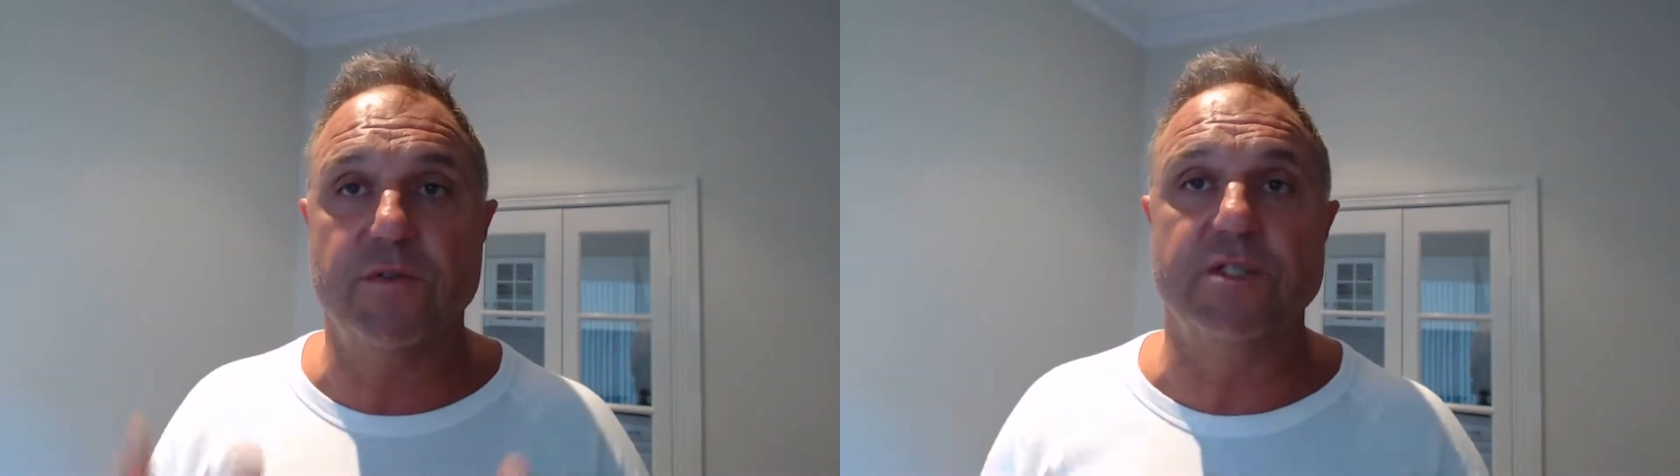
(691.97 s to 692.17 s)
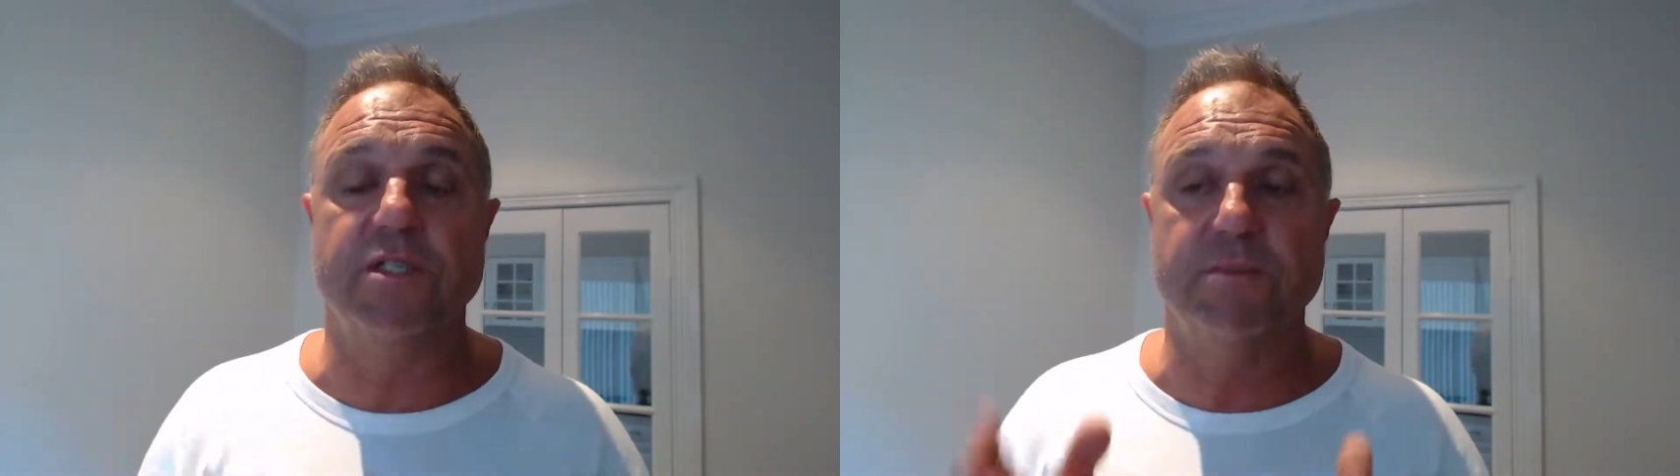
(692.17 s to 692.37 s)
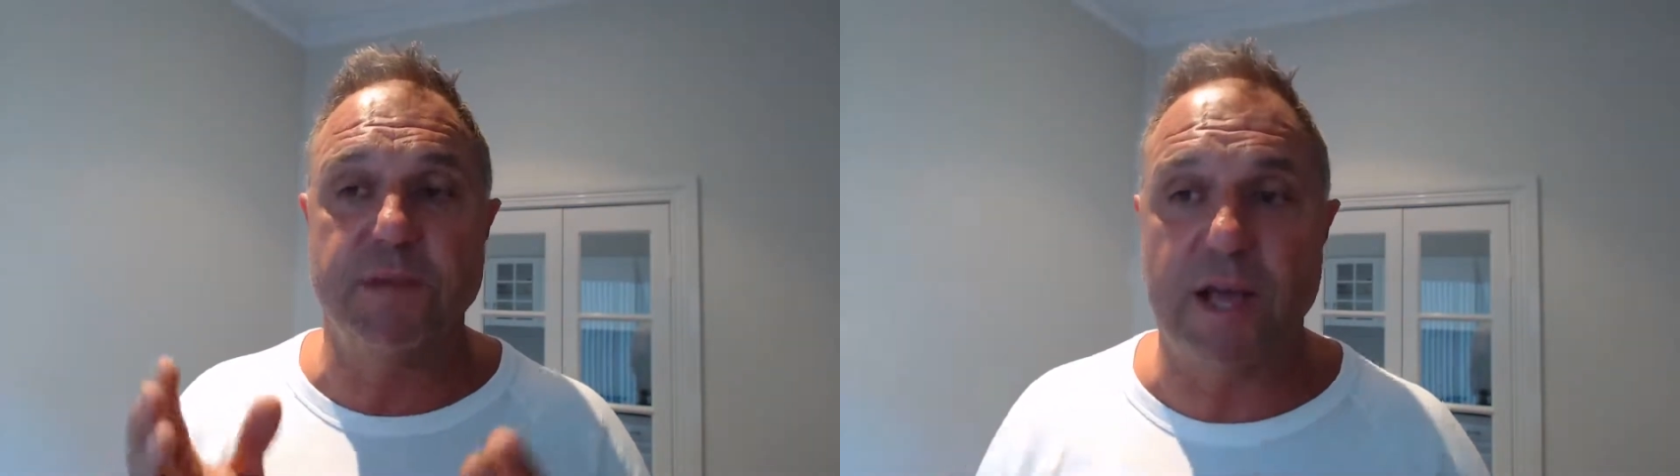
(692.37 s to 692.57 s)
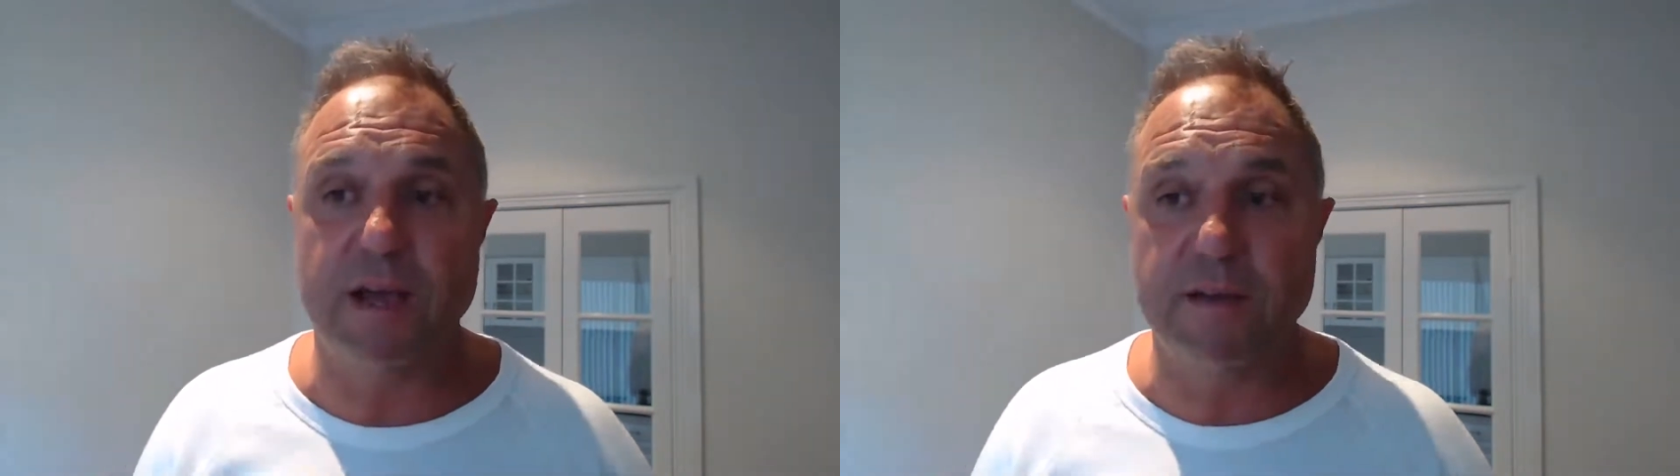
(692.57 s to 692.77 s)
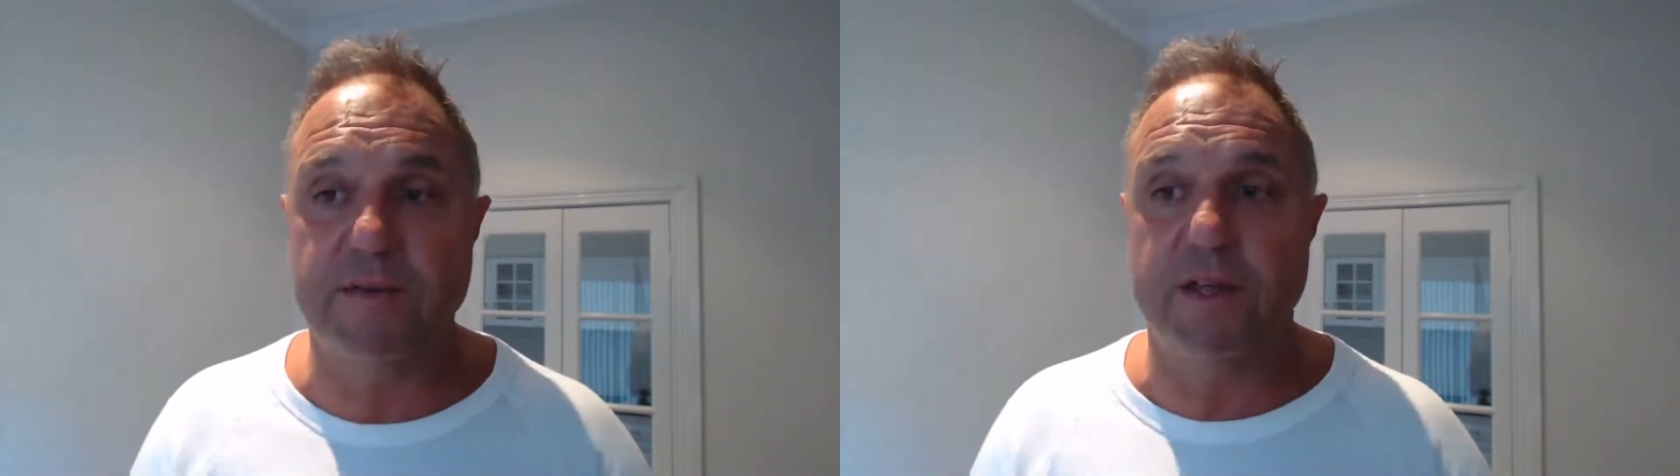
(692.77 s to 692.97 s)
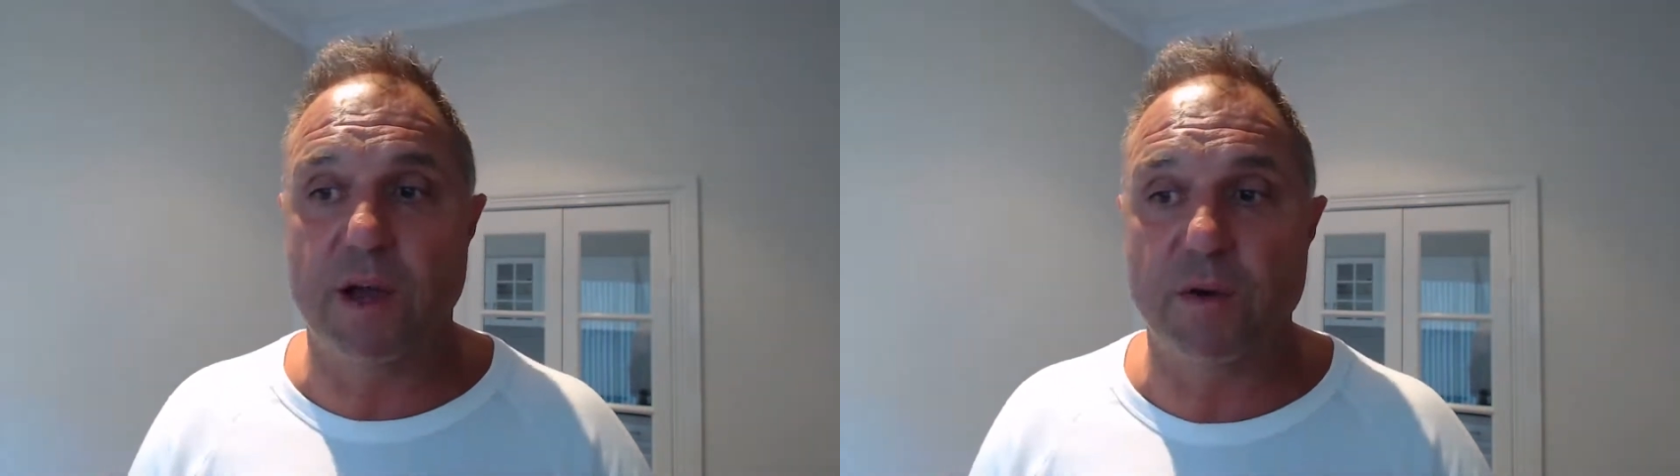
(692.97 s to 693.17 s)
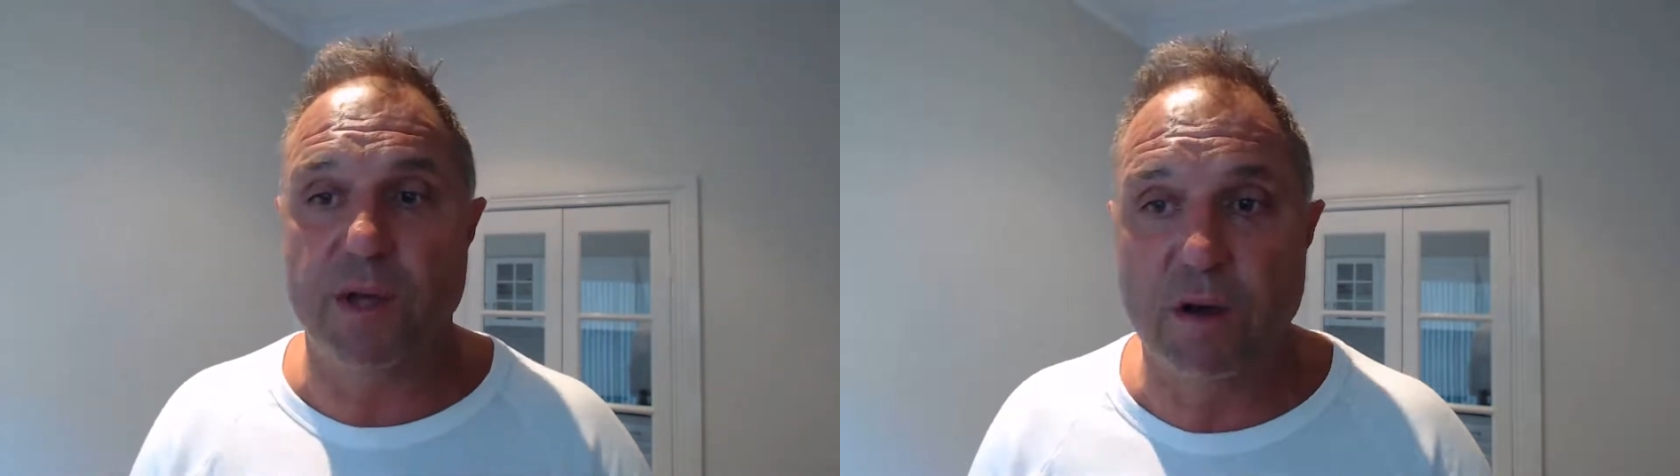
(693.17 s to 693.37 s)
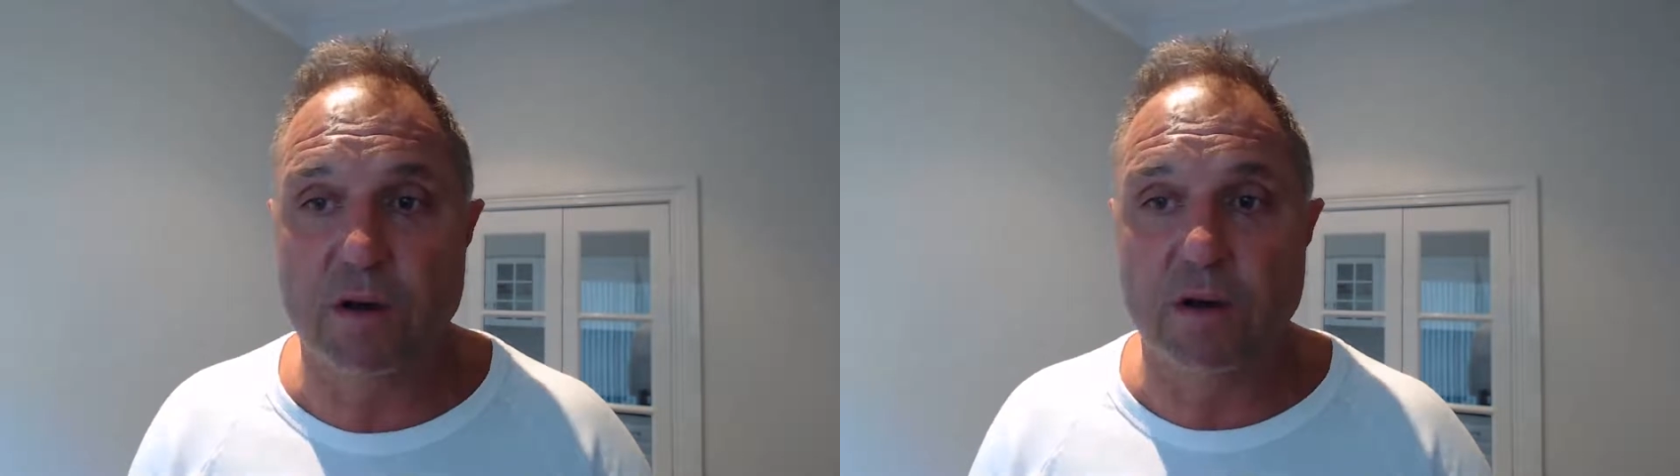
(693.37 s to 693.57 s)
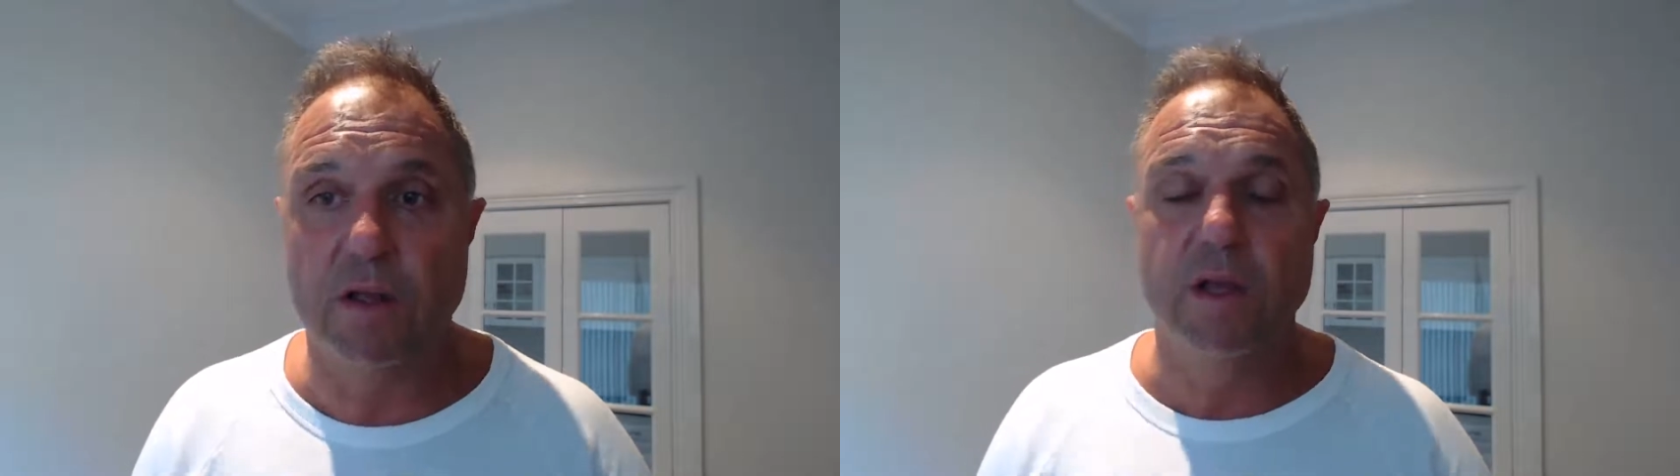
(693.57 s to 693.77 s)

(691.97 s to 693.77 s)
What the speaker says: Christian behavior going on.